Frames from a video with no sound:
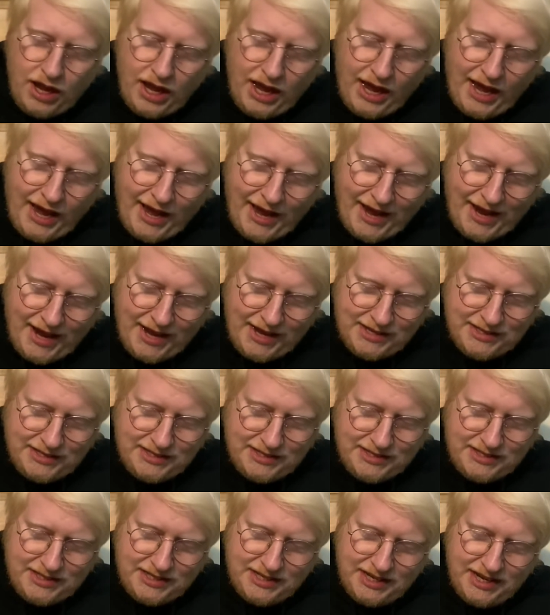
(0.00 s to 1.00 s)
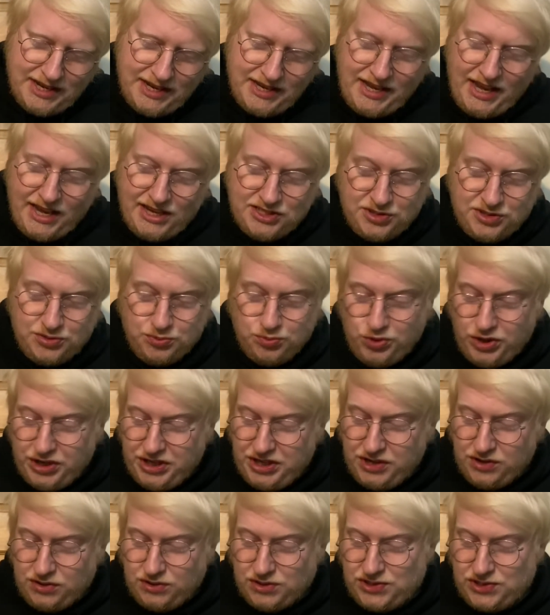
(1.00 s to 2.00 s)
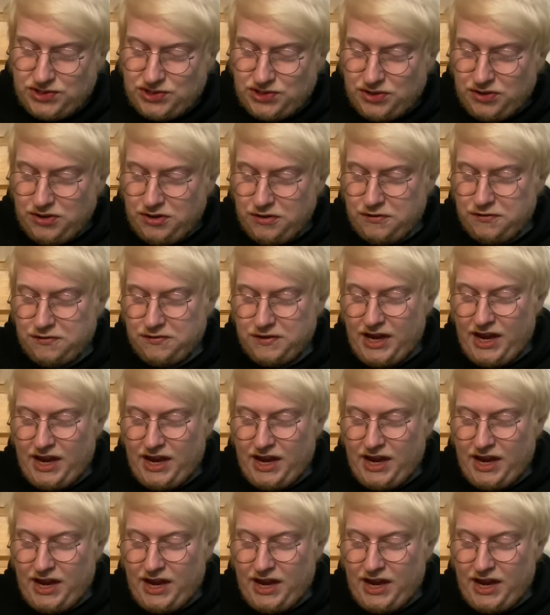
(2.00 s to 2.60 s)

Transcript: And yeah, some really good stuff.